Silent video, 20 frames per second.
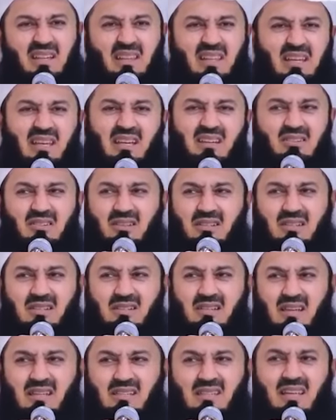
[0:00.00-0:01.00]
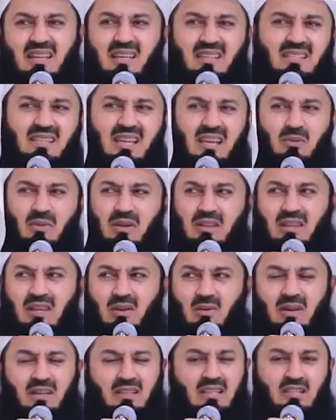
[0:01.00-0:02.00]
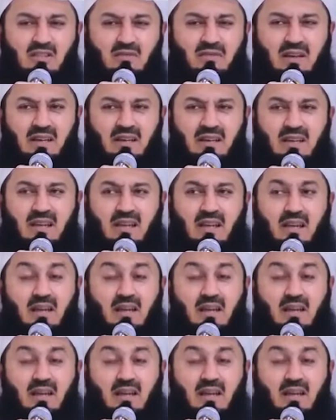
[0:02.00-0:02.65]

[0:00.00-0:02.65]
They can criticize, they can say what they want, it's fine.